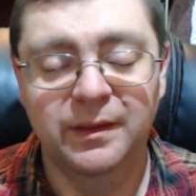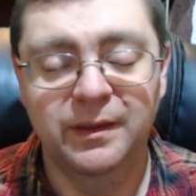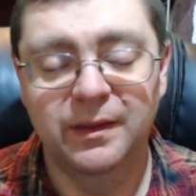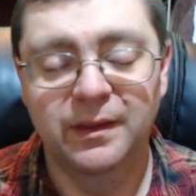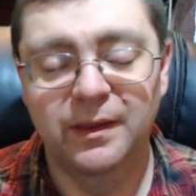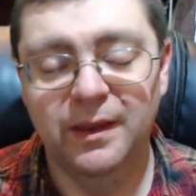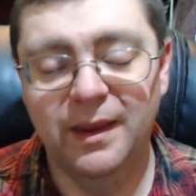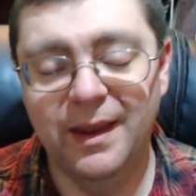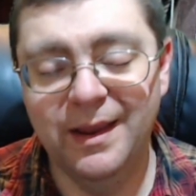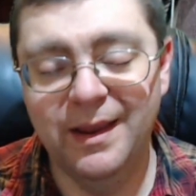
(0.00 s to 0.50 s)

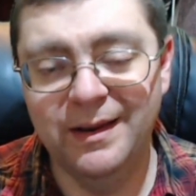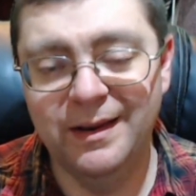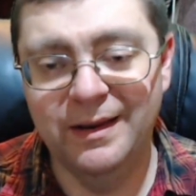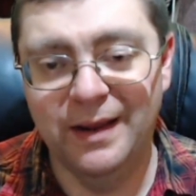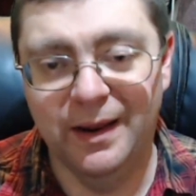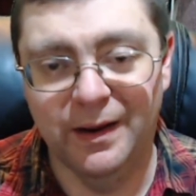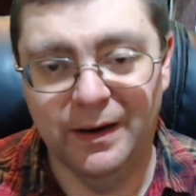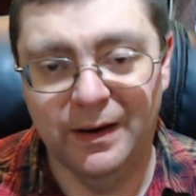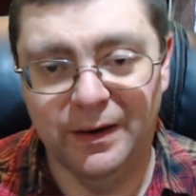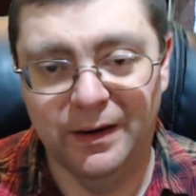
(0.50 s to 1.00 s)
in
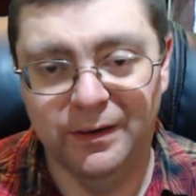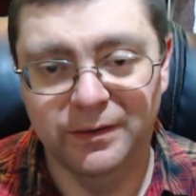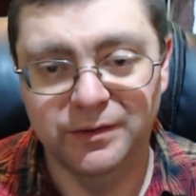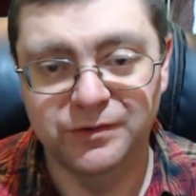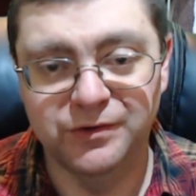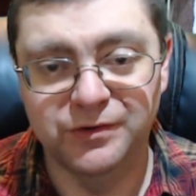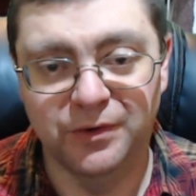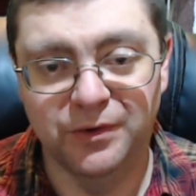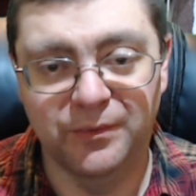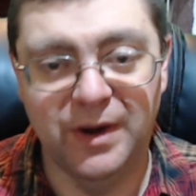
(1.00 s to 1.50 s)
there
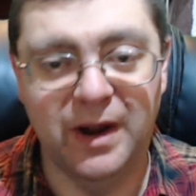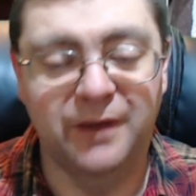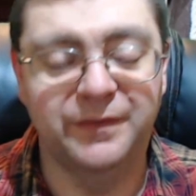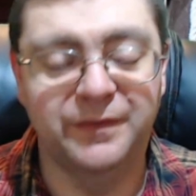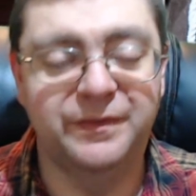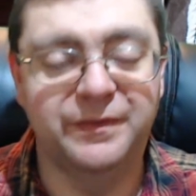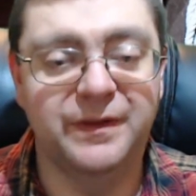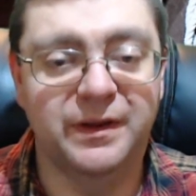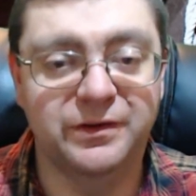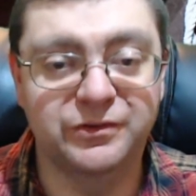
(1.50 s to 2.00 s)
to round
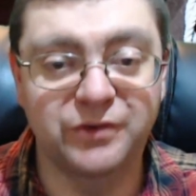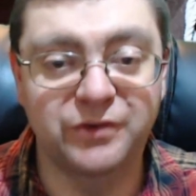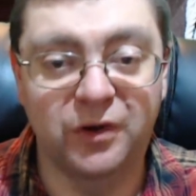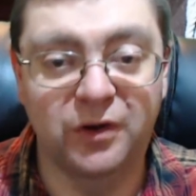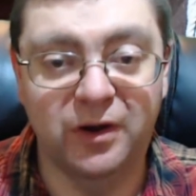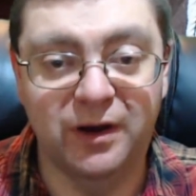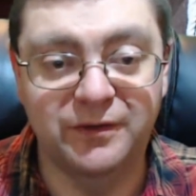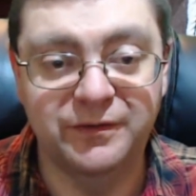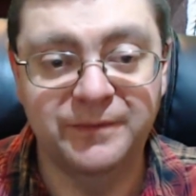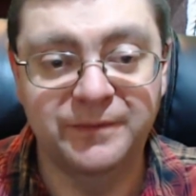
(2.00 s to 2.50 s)
things
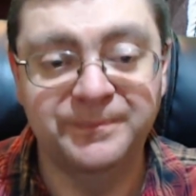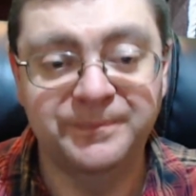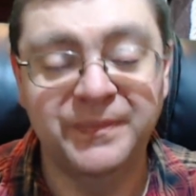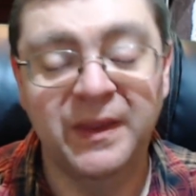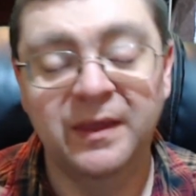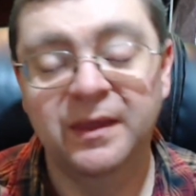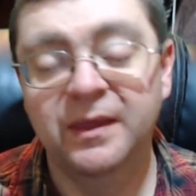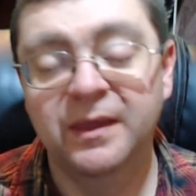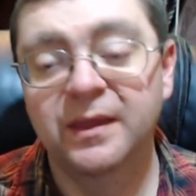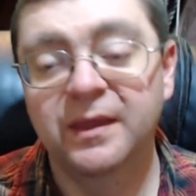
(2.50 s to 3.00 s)
off.
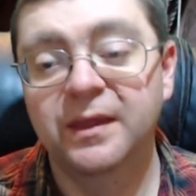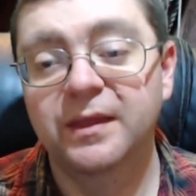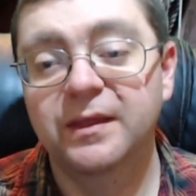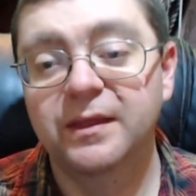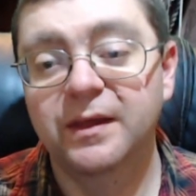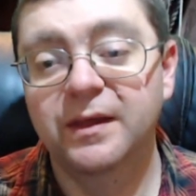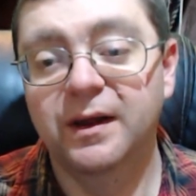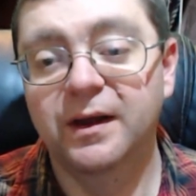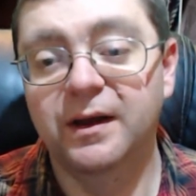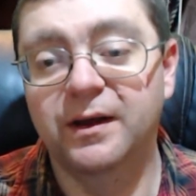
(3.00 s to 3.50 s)

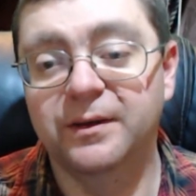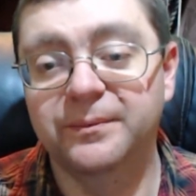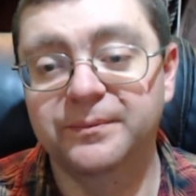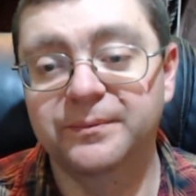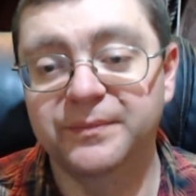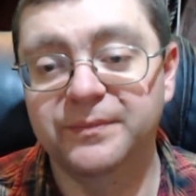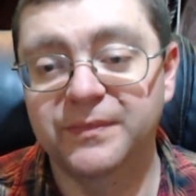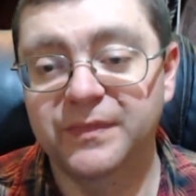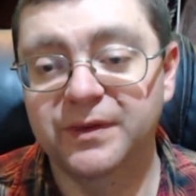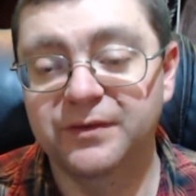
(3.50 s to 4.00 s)

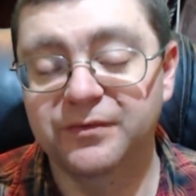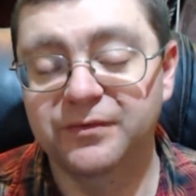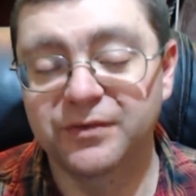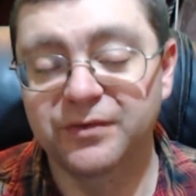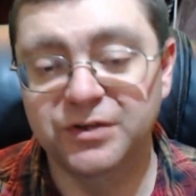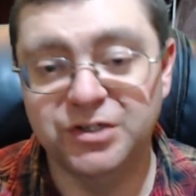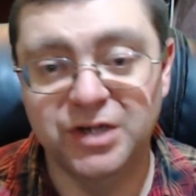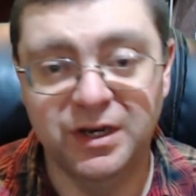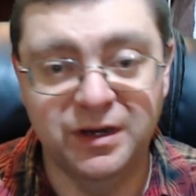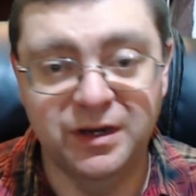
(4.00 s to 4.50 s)
The
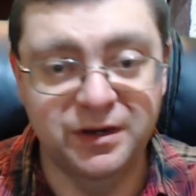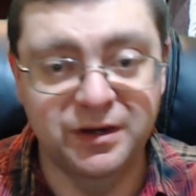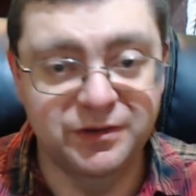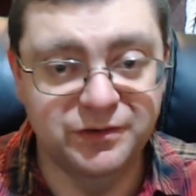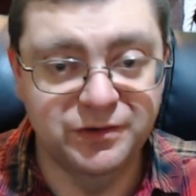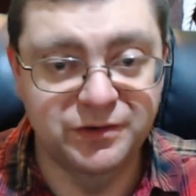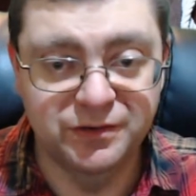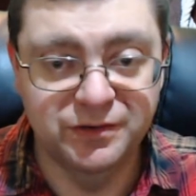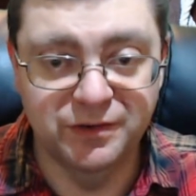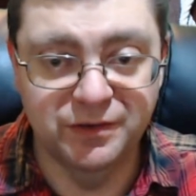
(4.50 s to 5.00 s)

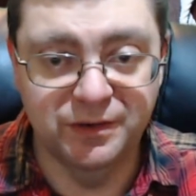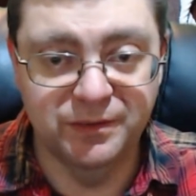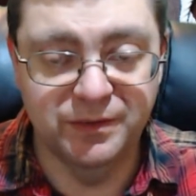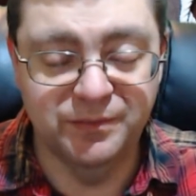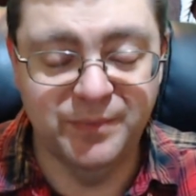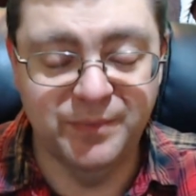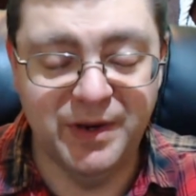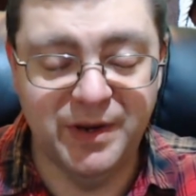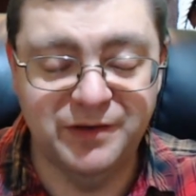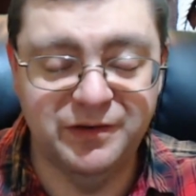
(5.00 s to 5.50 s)
Virginia's is
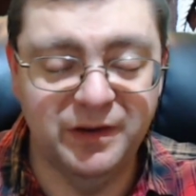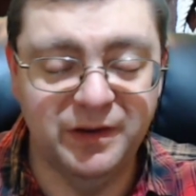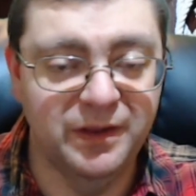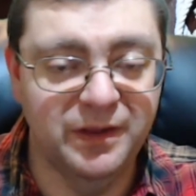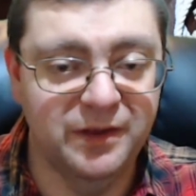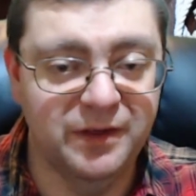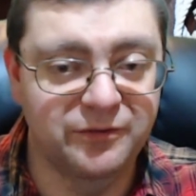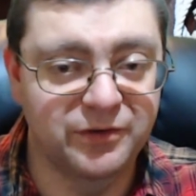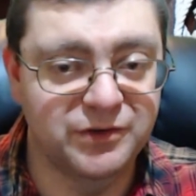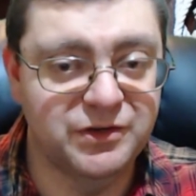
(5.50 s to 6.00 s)
basically a
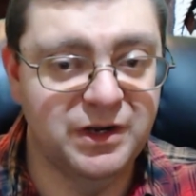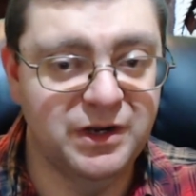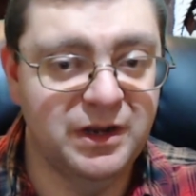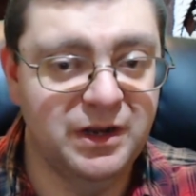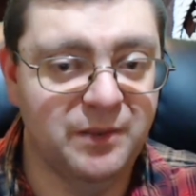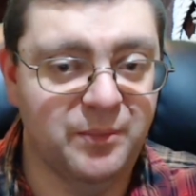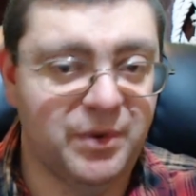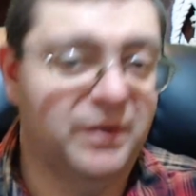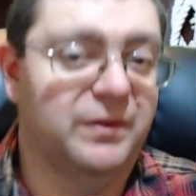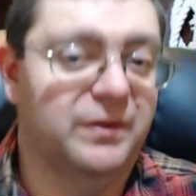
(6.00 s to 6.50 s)
Virginia
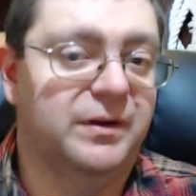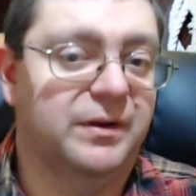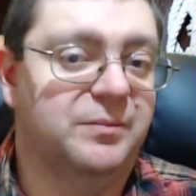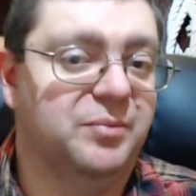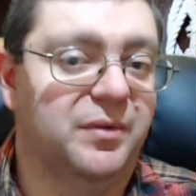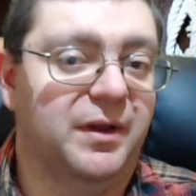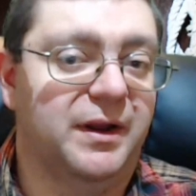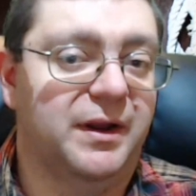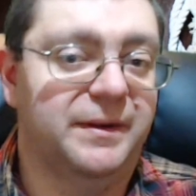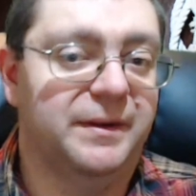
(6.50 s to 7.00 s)
Burley
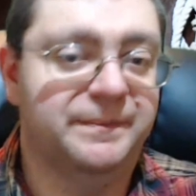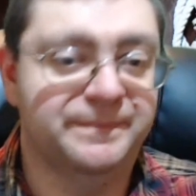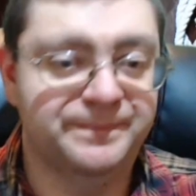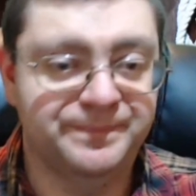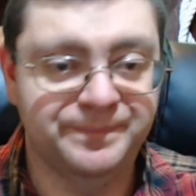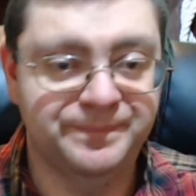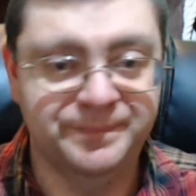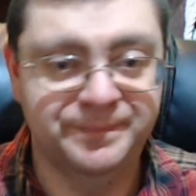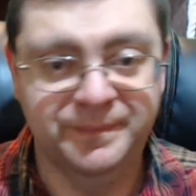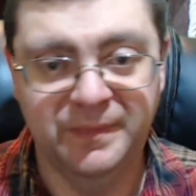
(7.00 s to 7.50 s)
blend.
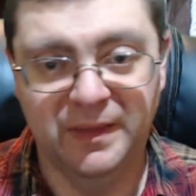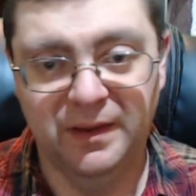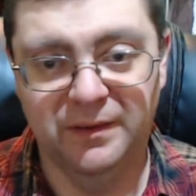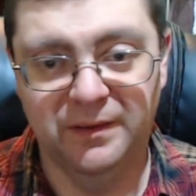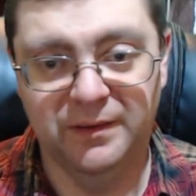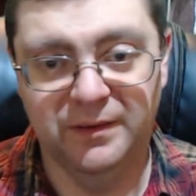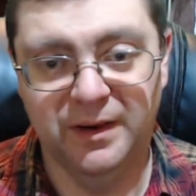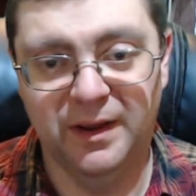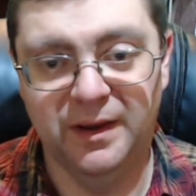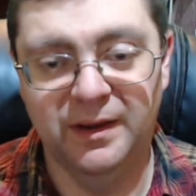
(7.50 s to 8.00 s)

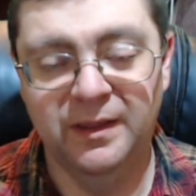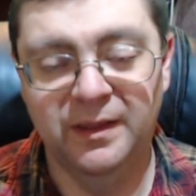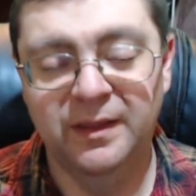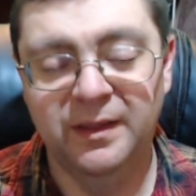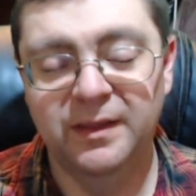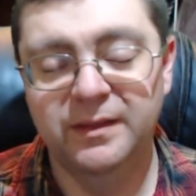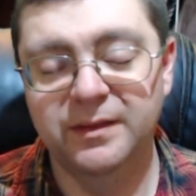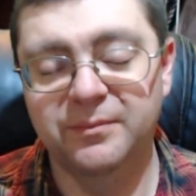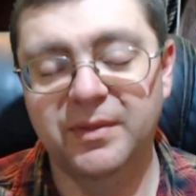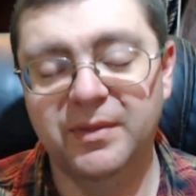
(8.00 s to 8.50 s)
Okay,
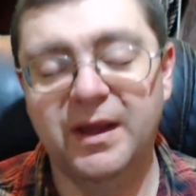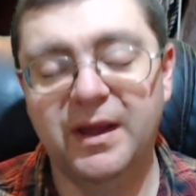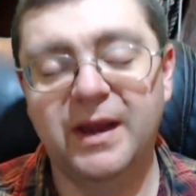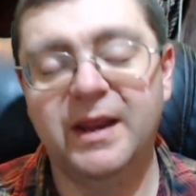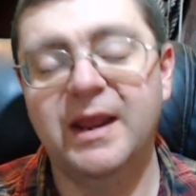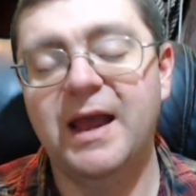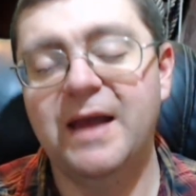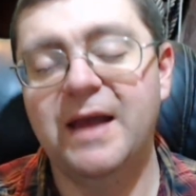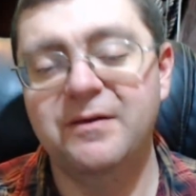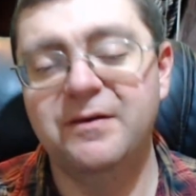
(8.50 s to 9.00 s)
the Black
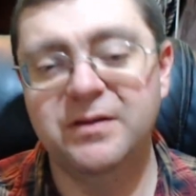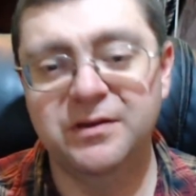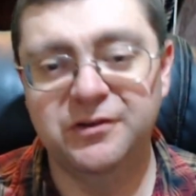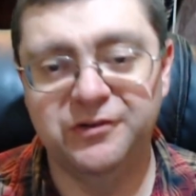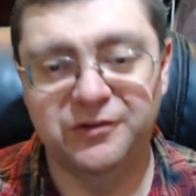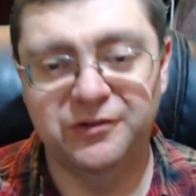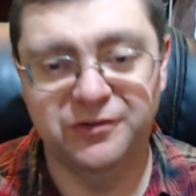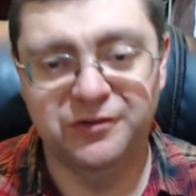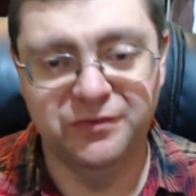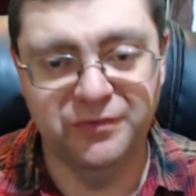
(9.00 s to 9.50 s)
Cavendish
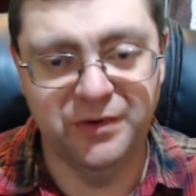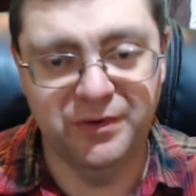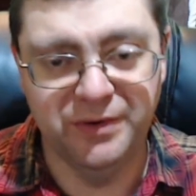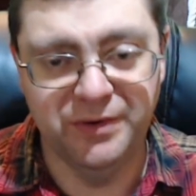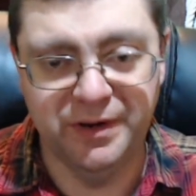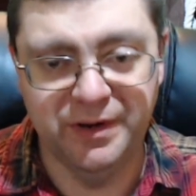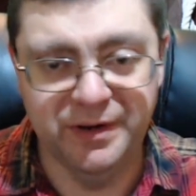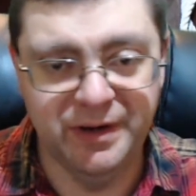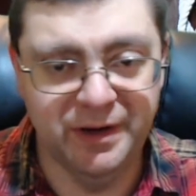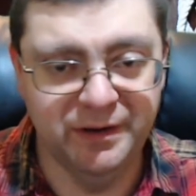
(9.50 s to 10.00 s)
is thrown
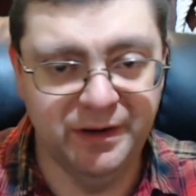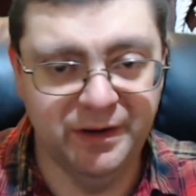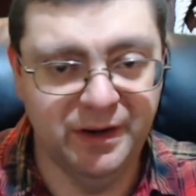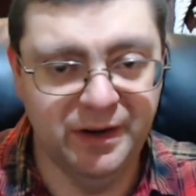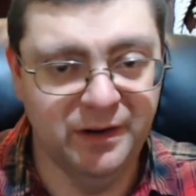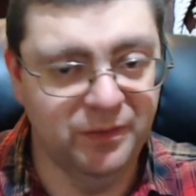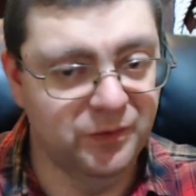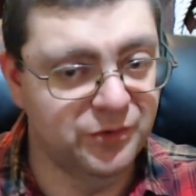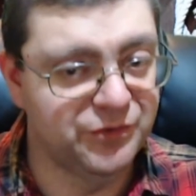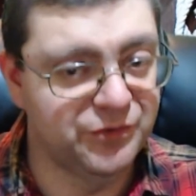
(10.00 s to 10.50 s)
in there to get a
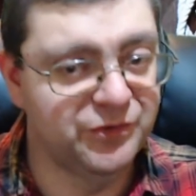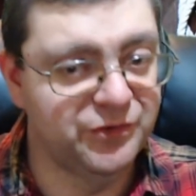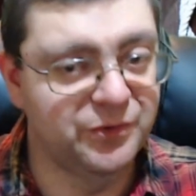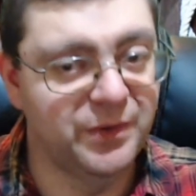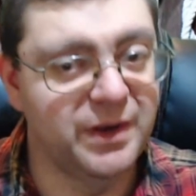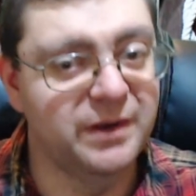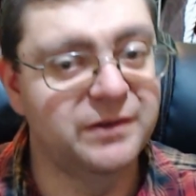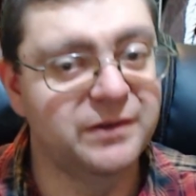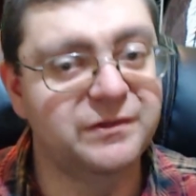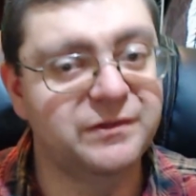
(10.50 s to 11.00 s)
little
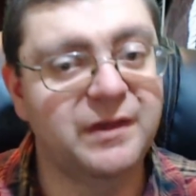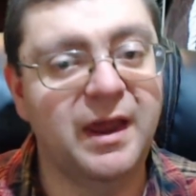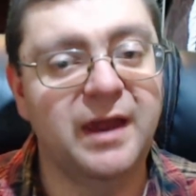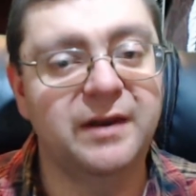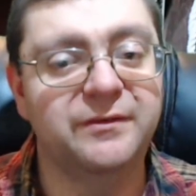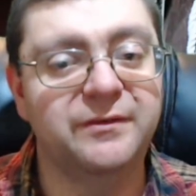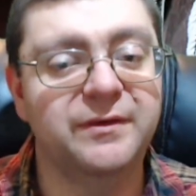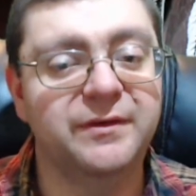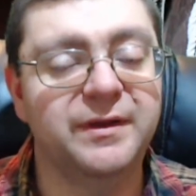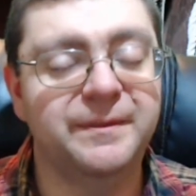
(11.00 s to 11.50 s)
sweetness out
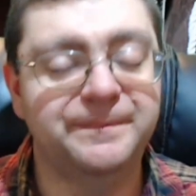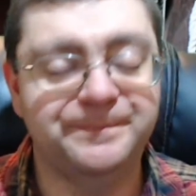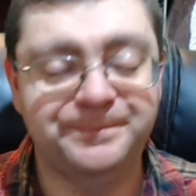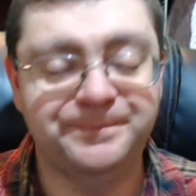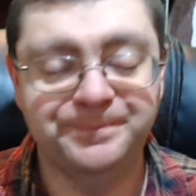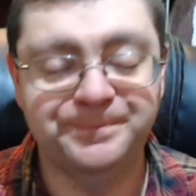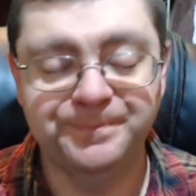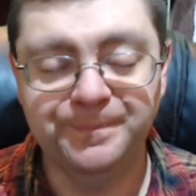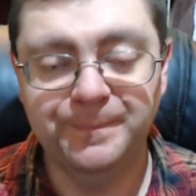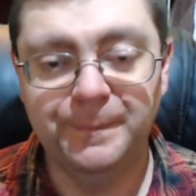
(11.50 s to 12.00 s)
of it,
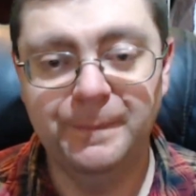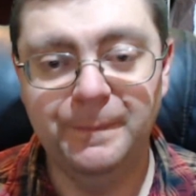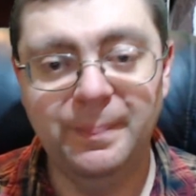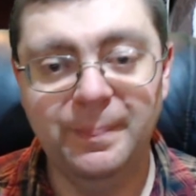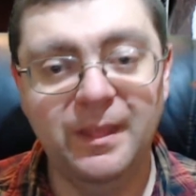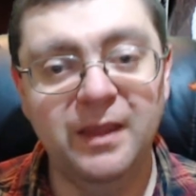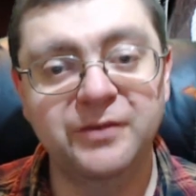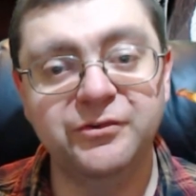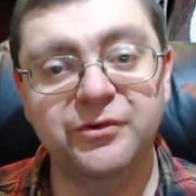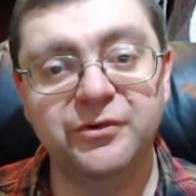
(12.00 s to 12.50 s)

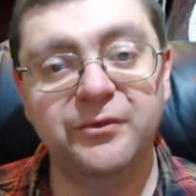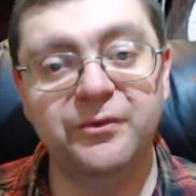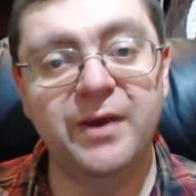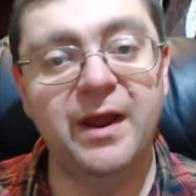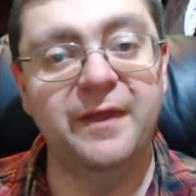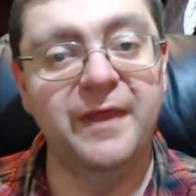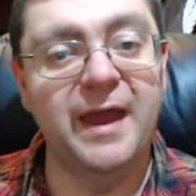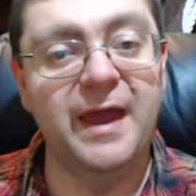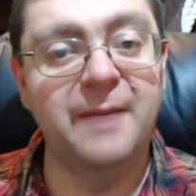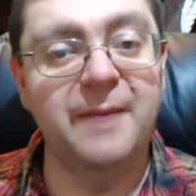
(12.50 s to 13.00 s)
to
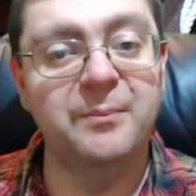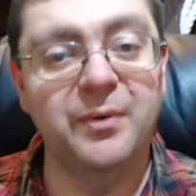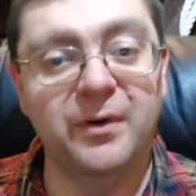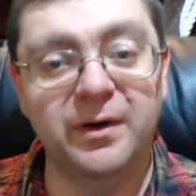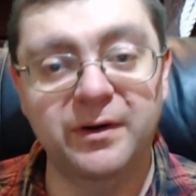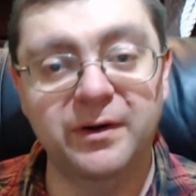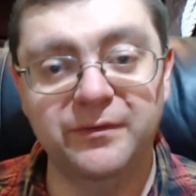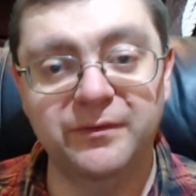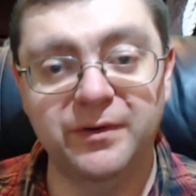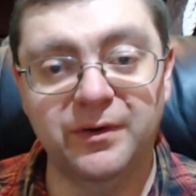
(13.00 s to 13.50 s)
round that part
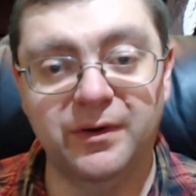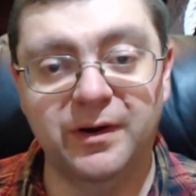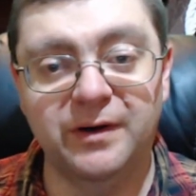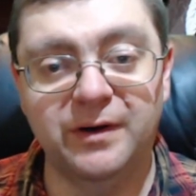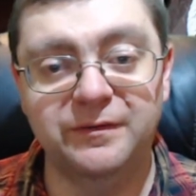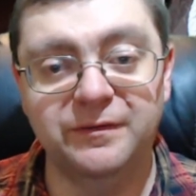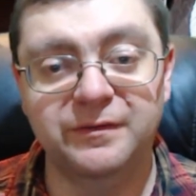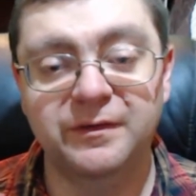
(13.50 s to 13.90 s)
of it off.